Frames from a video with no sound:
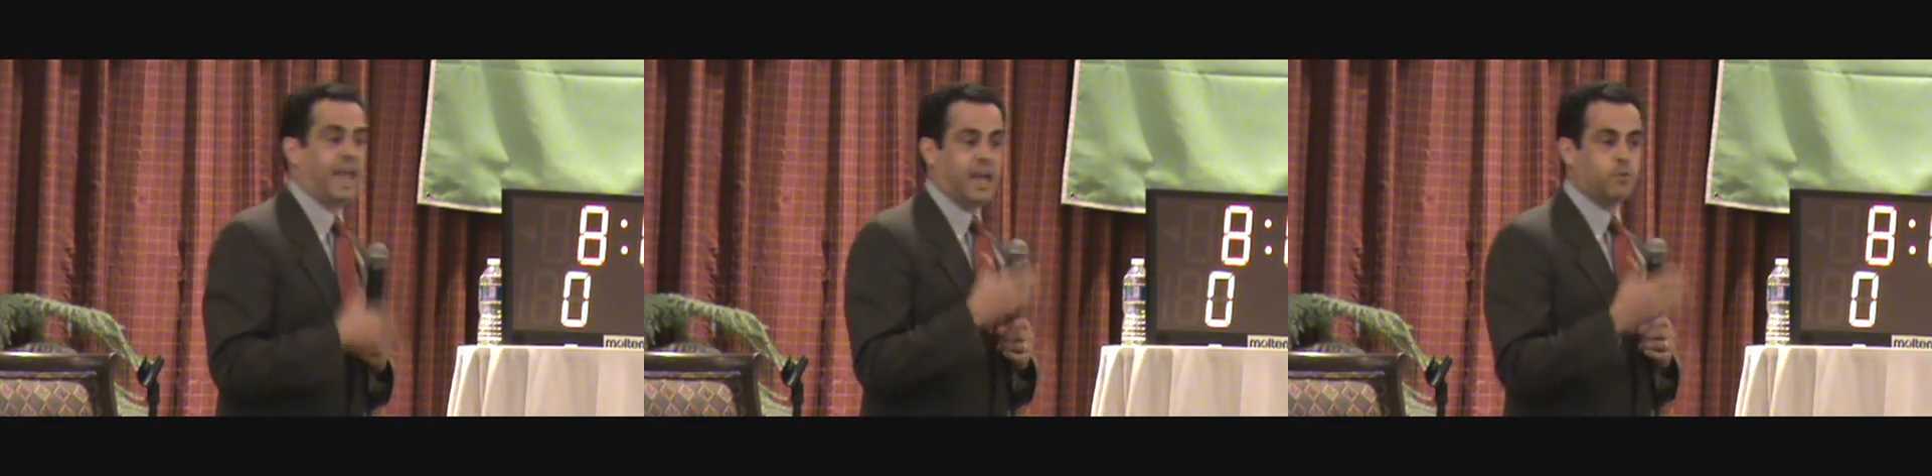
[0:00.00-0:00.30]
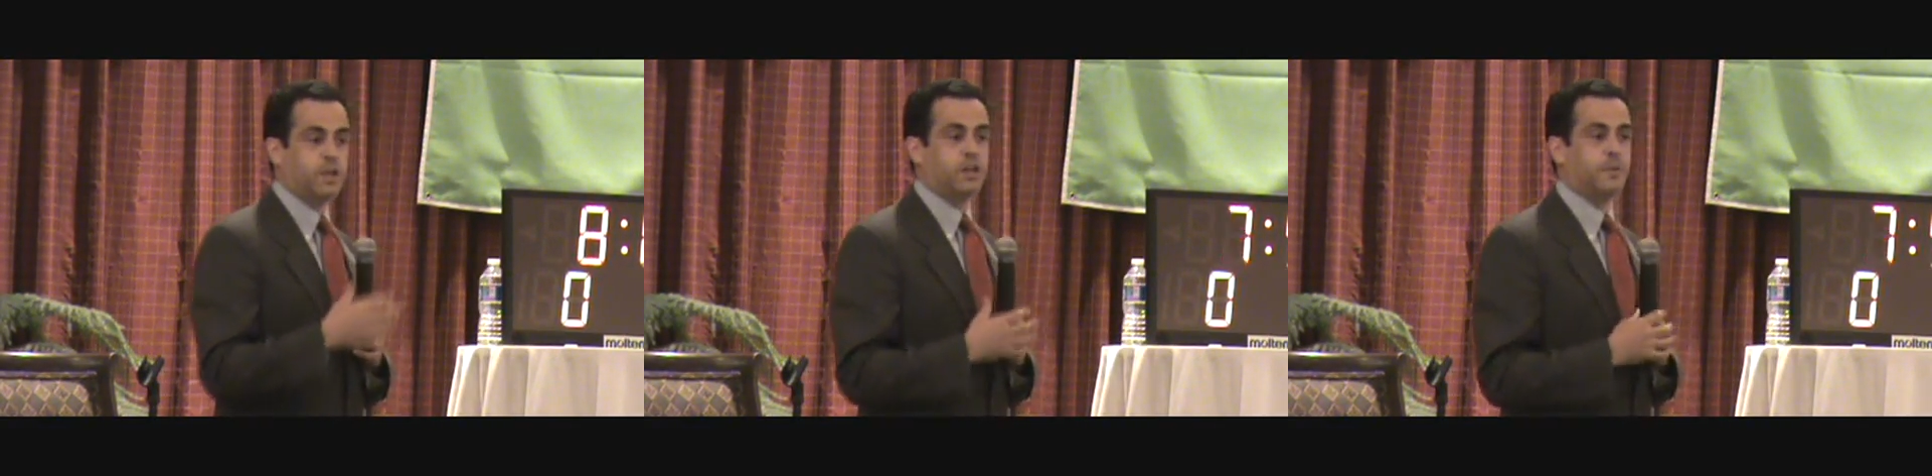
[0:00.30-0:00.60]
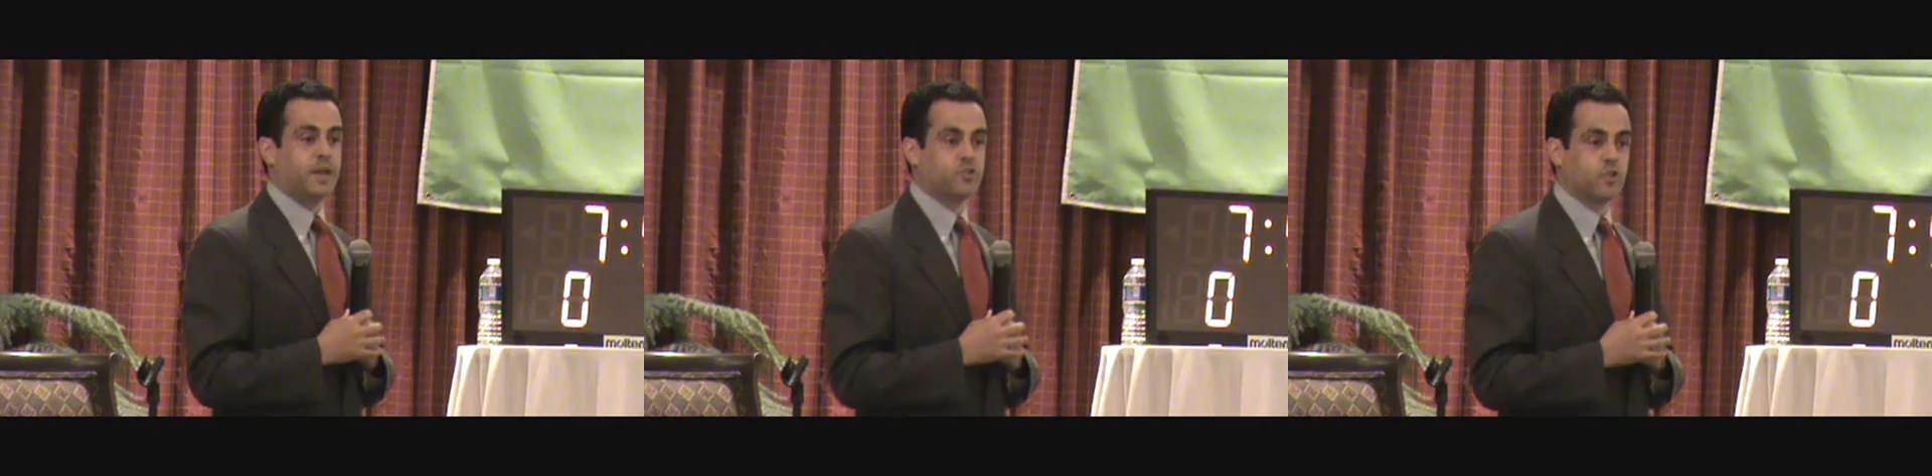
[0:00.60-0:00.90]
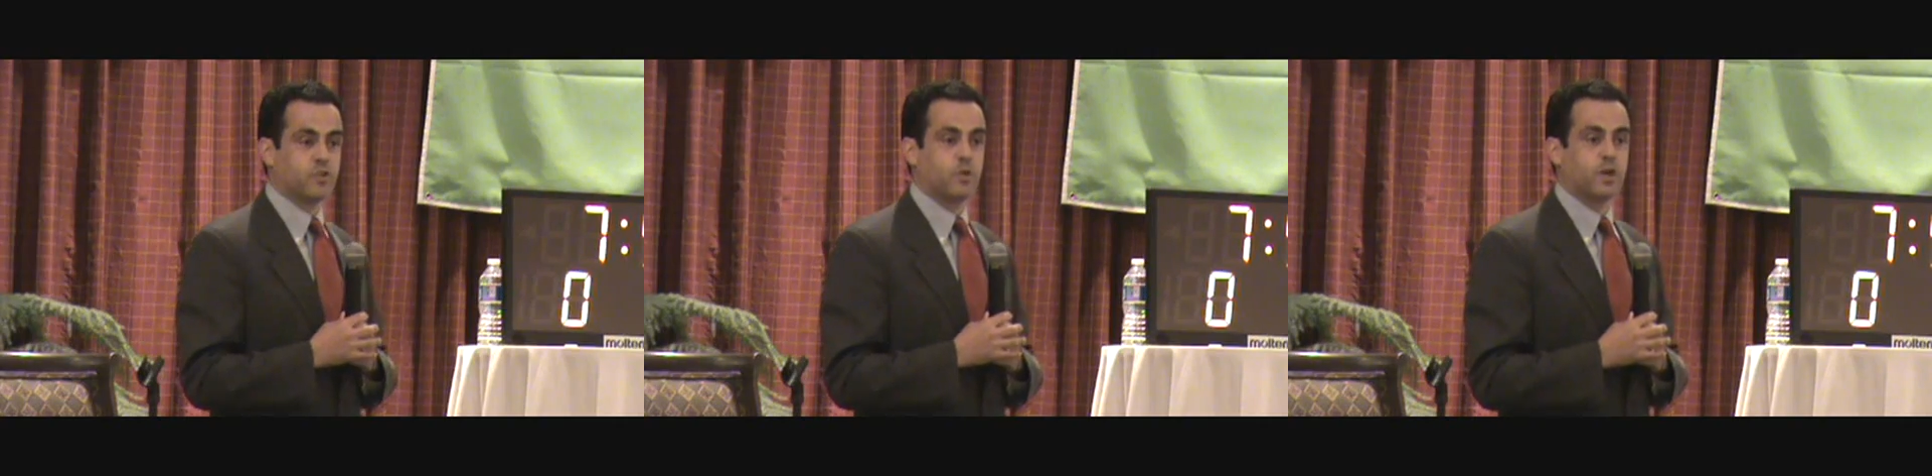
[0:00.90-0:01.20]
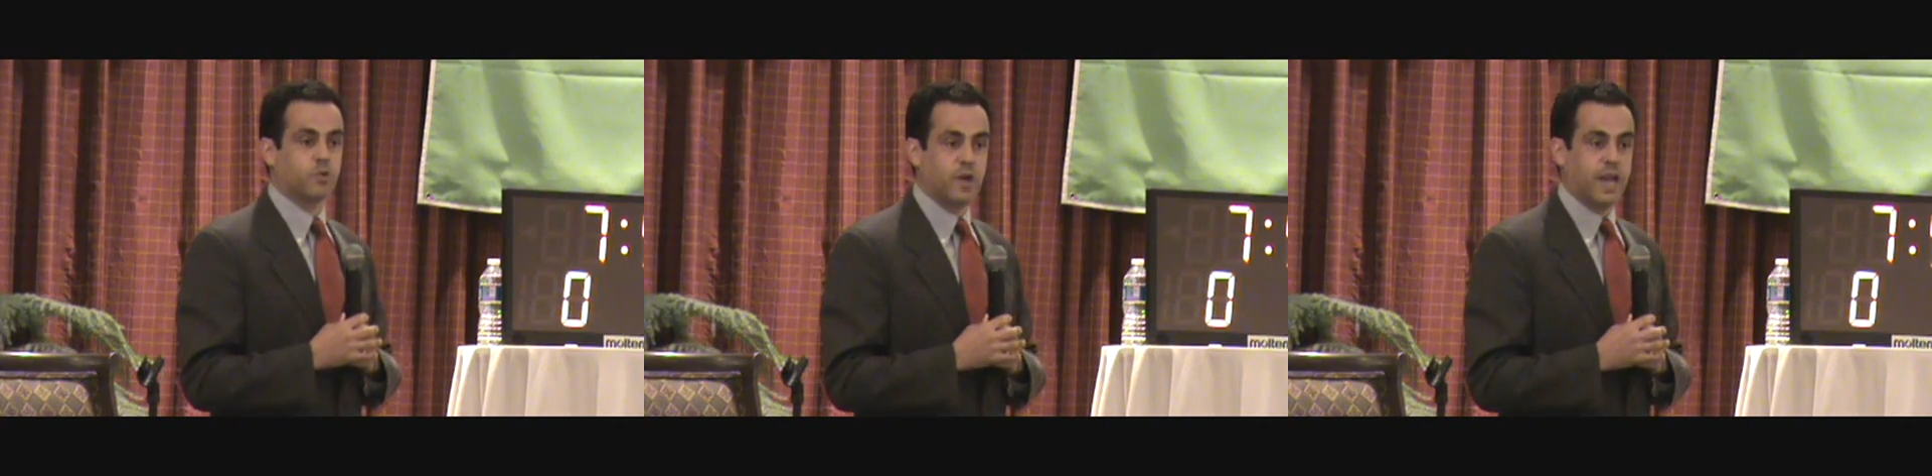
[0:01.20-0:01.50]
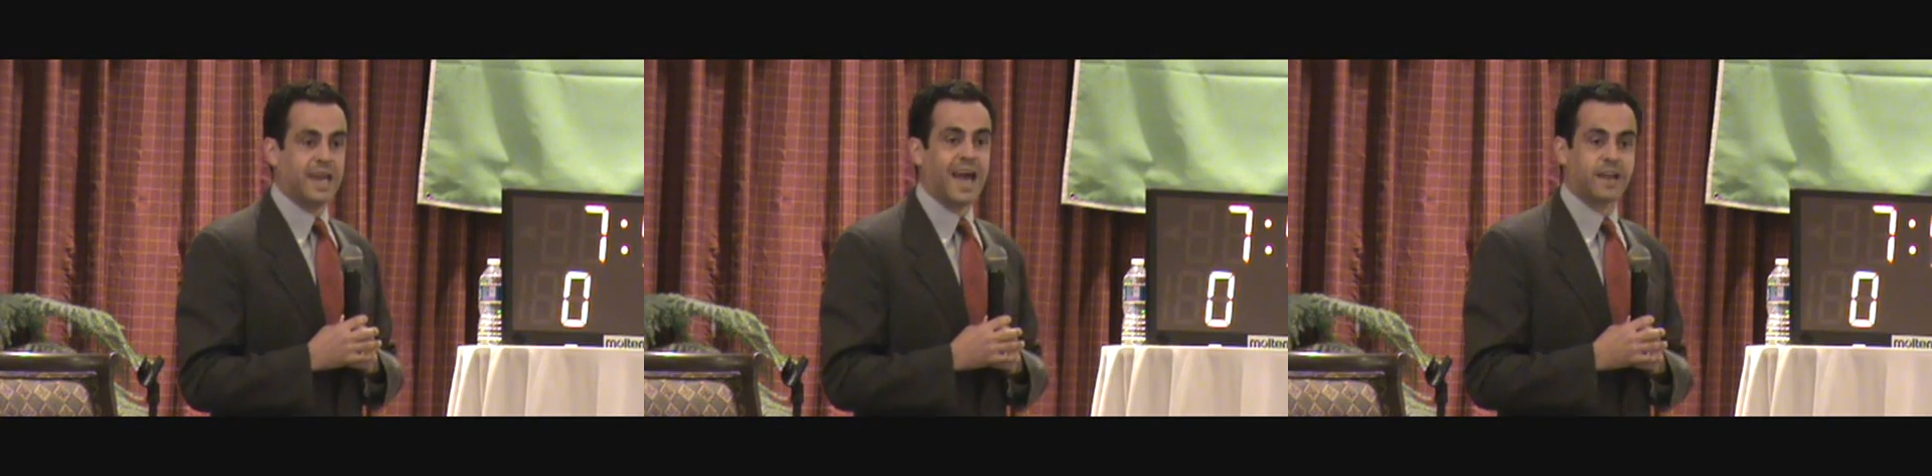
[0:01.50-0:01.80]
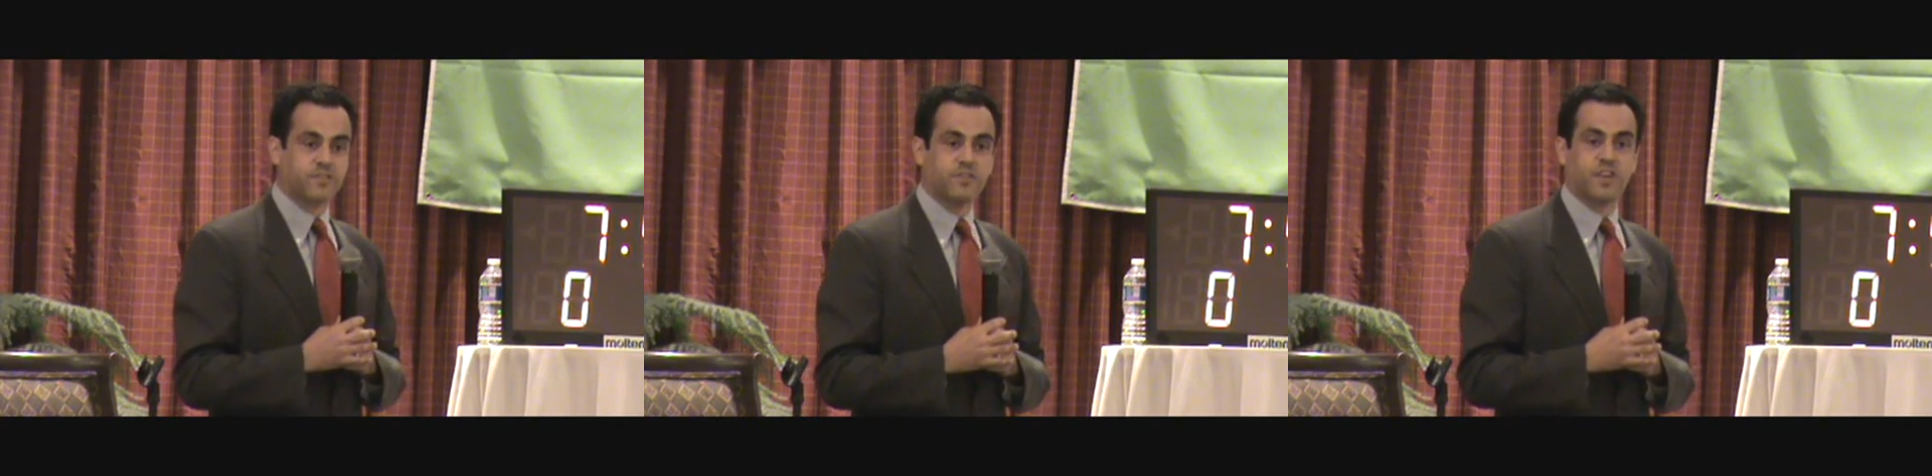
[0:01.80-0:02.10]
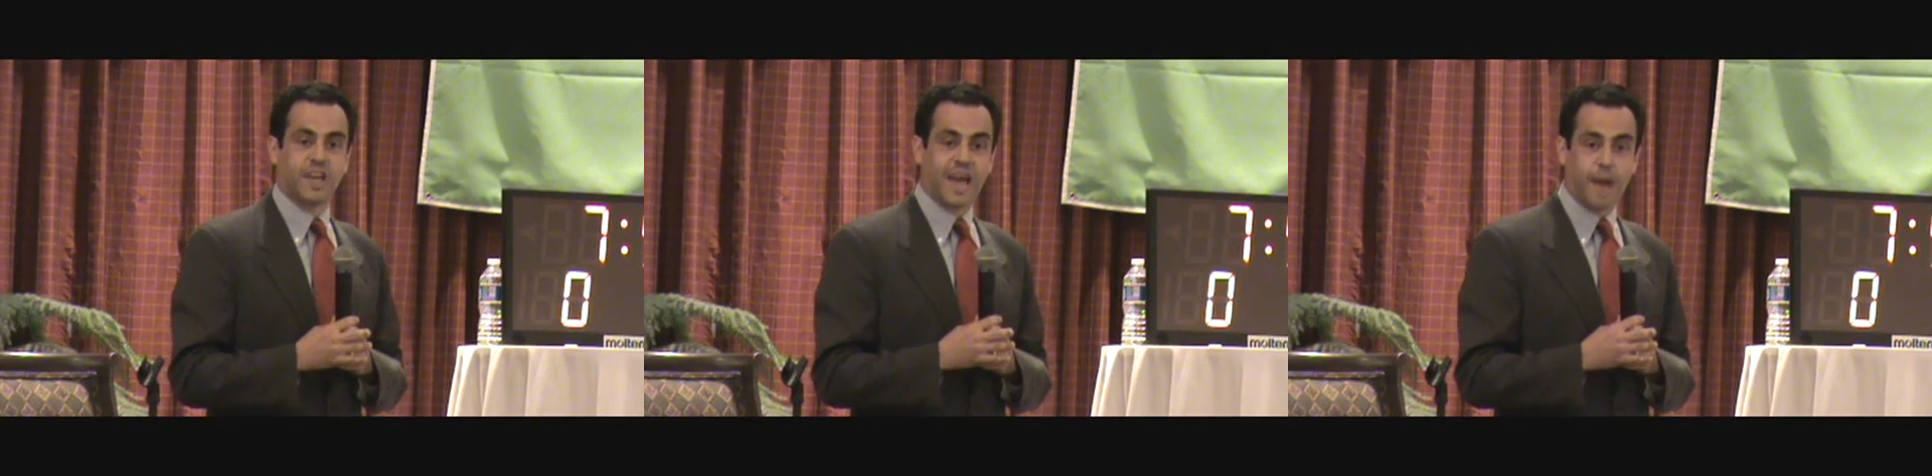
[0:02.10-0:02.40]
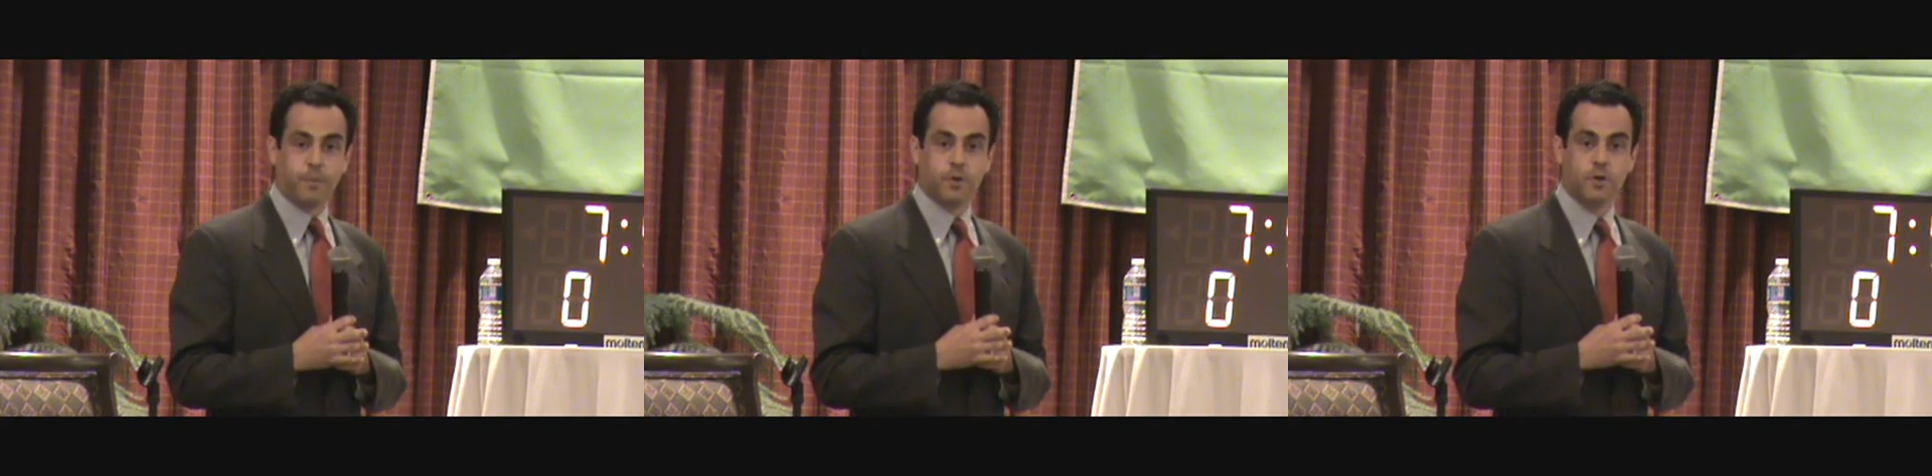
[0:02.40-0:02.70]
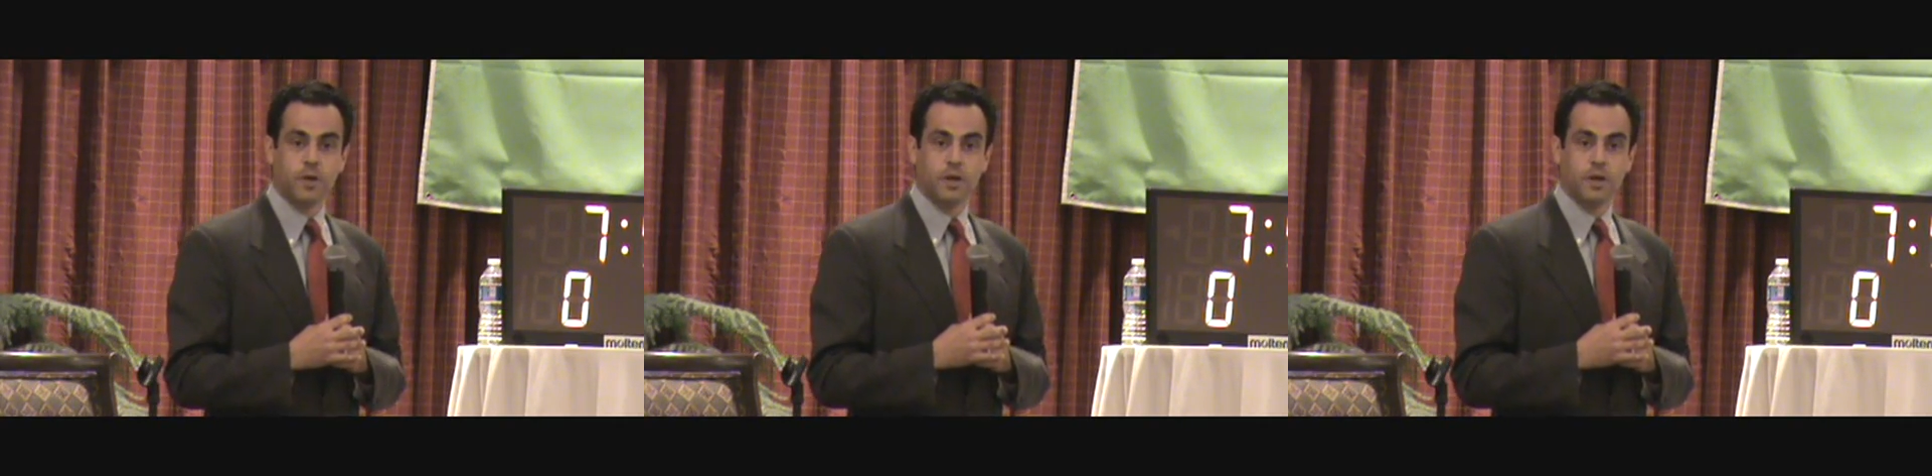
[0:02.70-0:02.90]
and we need to make sure that we create access to capital,